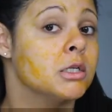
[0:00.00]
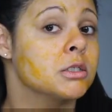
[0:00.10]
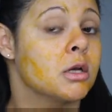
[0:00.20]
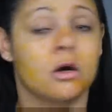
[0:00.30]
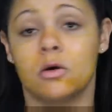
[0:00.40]

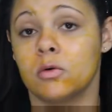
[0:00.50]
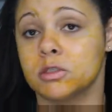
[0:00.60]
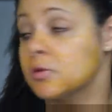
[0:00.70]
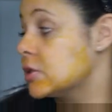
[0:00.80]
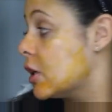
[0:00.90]
So it's
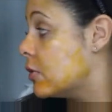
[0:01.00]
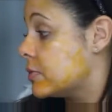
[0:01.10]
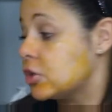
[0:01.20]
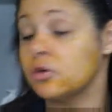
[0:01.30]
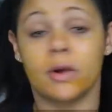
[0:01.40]
supposed to
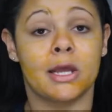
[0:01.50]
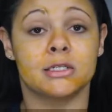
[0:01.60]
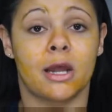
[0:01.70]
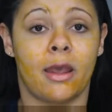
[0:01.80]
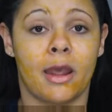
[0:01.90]
help to
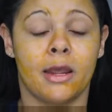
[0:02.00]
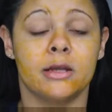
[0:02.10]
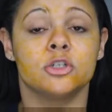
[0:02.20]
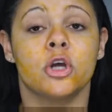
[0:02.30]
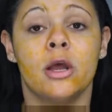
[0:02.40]

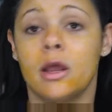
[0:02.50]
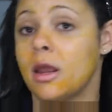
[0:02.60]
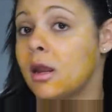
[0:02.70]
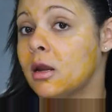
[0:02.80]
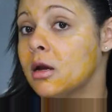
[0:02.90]
anti-age
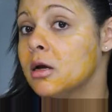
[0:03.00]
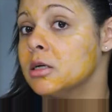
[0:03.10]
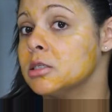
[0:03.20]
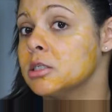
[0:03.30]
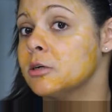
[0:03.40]

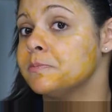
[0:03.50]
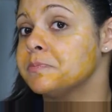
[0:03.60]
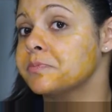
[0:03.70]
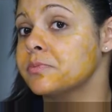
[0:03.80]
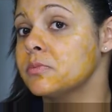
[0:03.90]
and
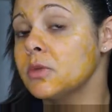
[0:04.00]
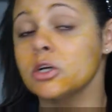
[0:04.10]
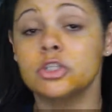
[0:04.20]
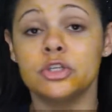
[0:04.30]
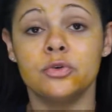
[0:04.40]

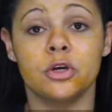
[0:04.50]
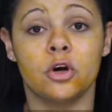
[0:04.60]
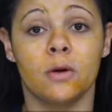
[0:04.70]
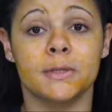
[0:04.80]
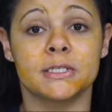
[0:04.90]
soothe and
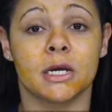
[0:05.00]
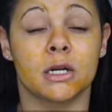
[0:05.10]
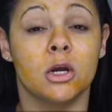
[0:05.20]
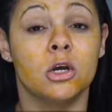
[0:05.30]
calm the skin.